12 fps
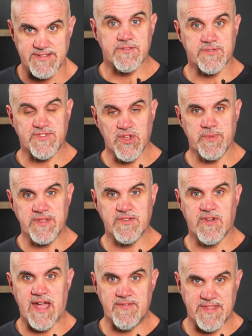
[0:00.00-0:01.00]
So assuming you've
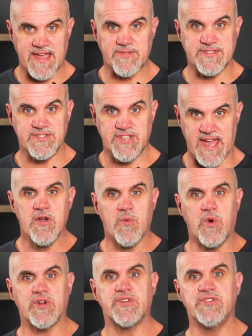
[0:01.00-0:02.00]
got everything else in check,
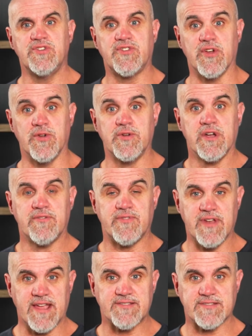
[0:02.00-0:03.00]
what can you do for
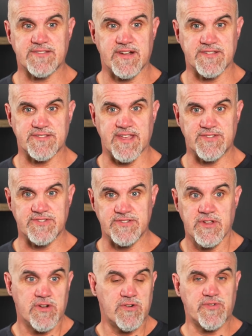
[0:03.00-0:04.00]
an exercise
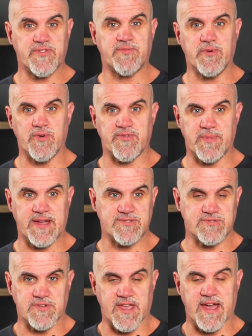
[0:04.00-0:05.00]
session or a sports
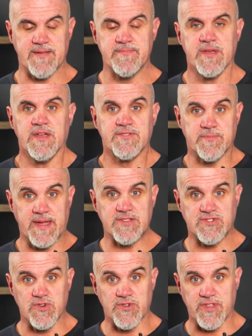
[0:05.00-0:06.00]
match or game to make
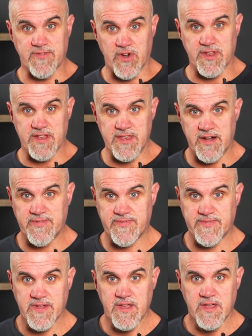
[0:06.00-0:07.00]
sure that you've got enough